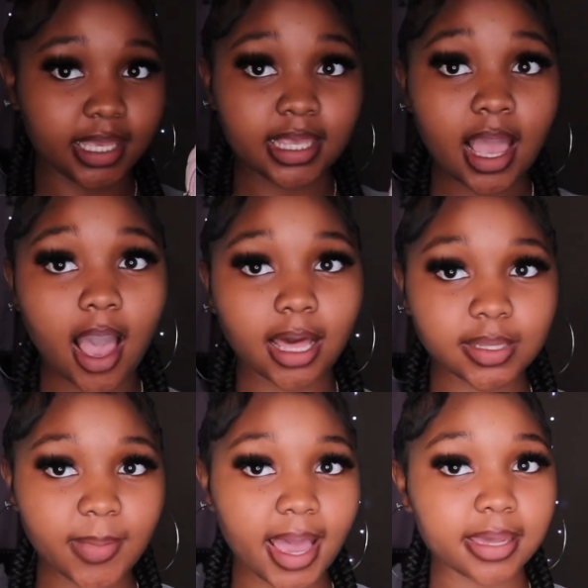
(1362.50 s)
yeah all
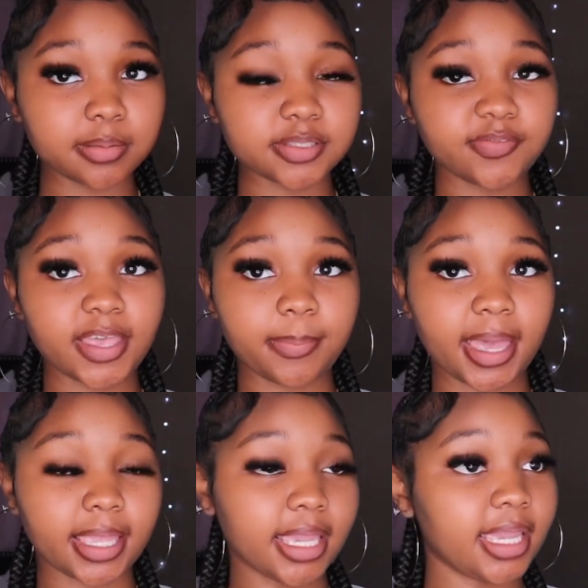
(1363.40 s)
of my items fit
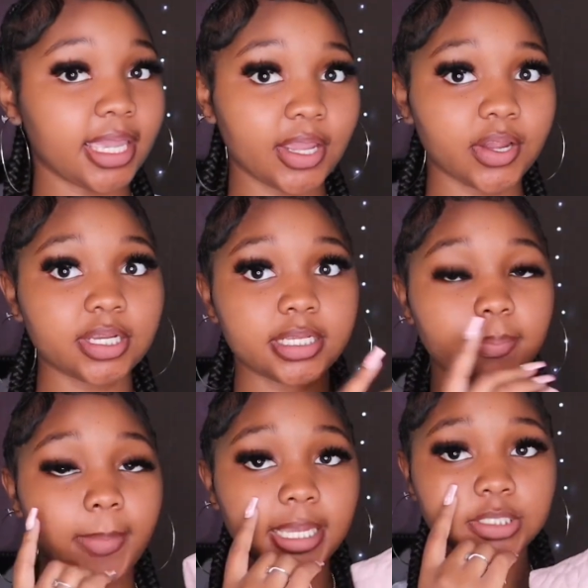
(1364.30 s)
back in here
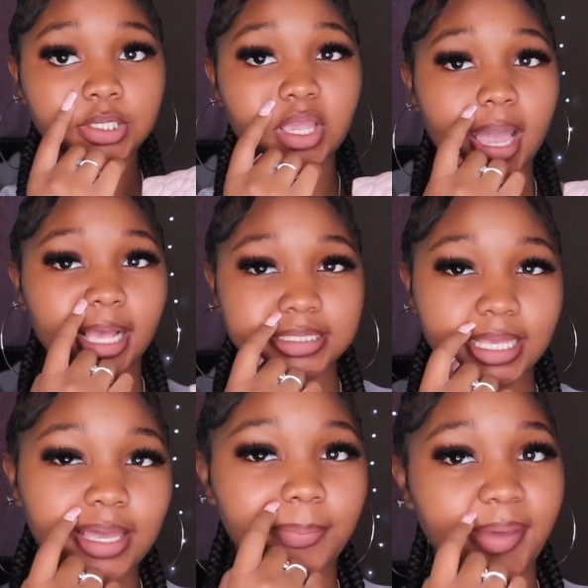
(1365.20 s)
make sure you guys
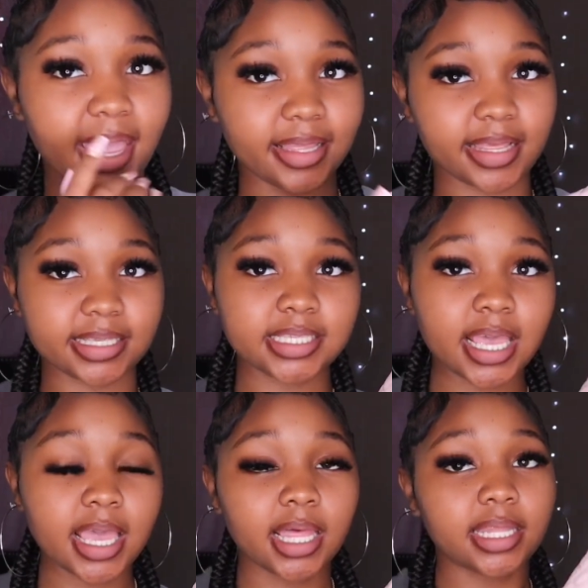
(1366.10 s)
get a bag that's
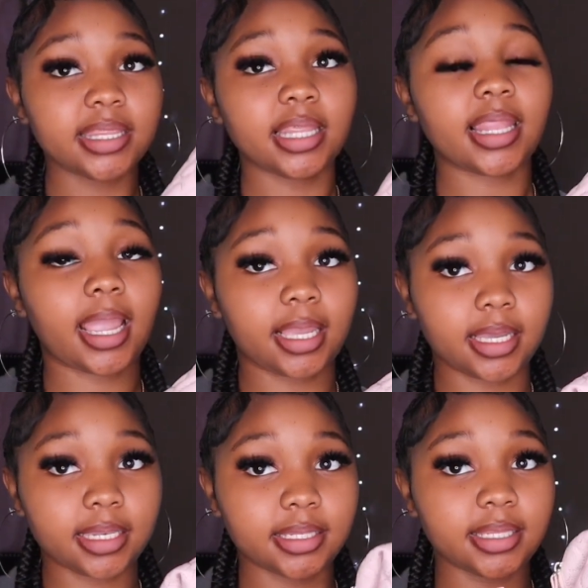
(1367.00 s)
like
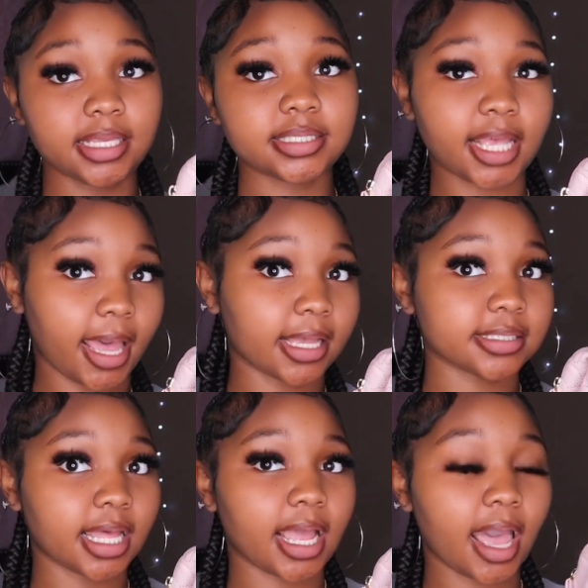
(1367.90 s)
this
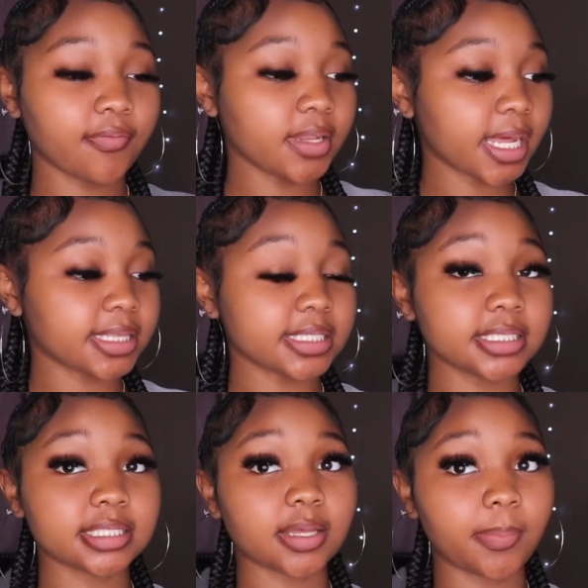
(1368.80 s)
size like i feel like this
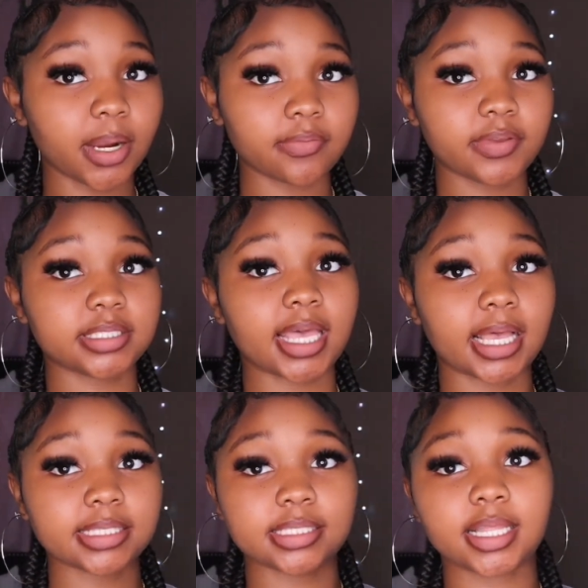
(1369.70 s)
is the perfect
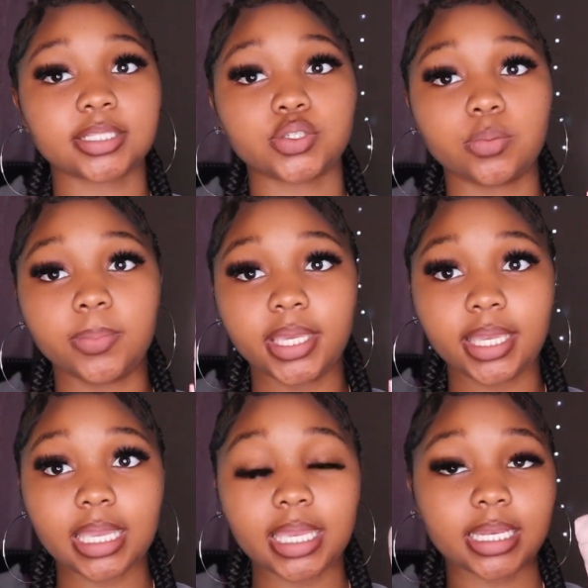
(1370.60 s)
size it's not too
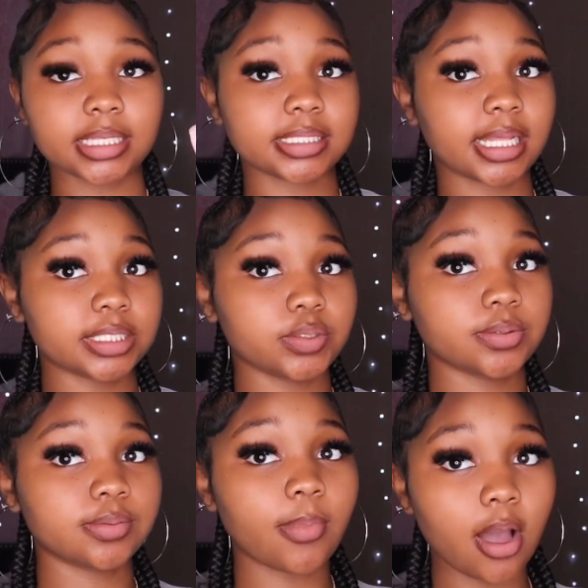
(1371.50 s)
big and it's not too
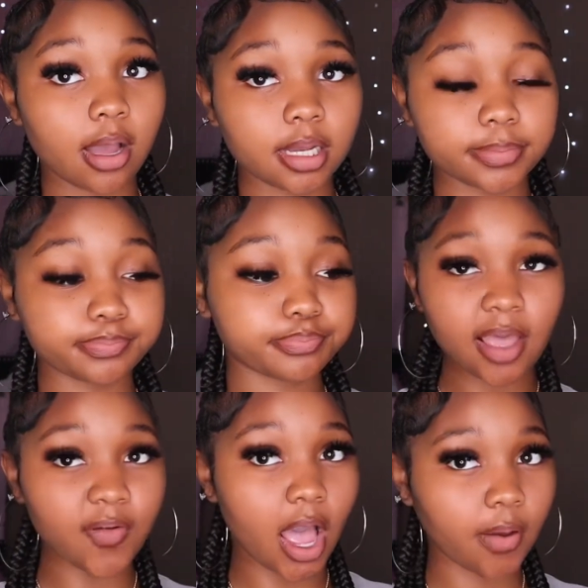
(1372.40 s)
small
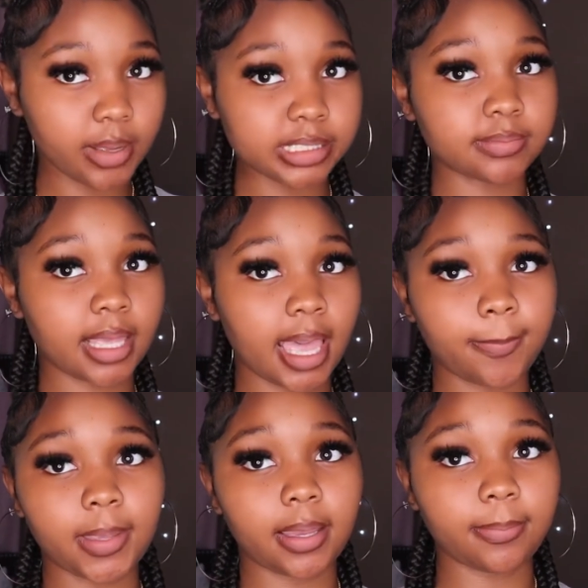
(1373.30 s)
i've always had
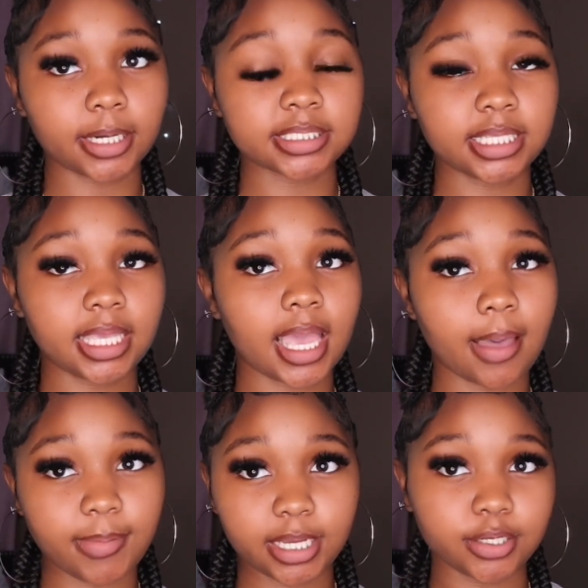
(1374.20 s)
me an emergency kit
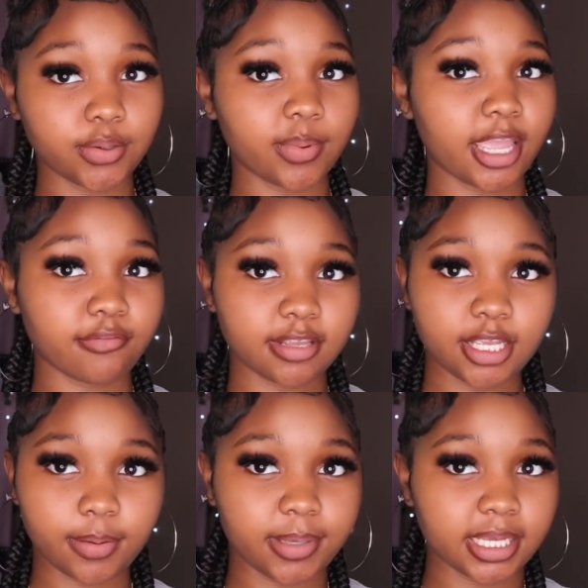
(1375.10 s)
i make a new one every
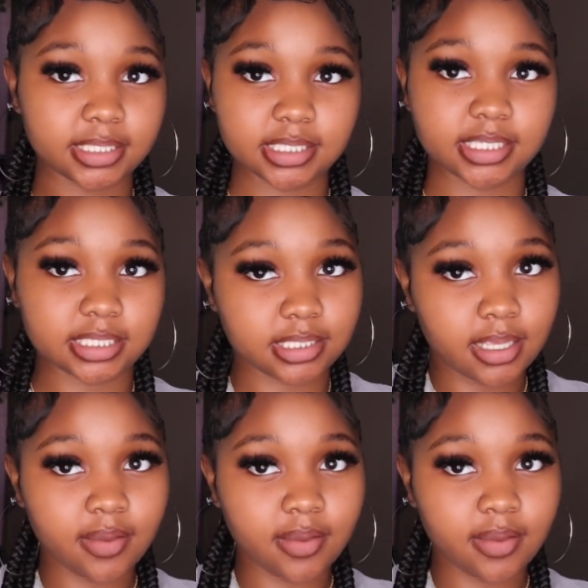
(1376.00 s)
year because it's just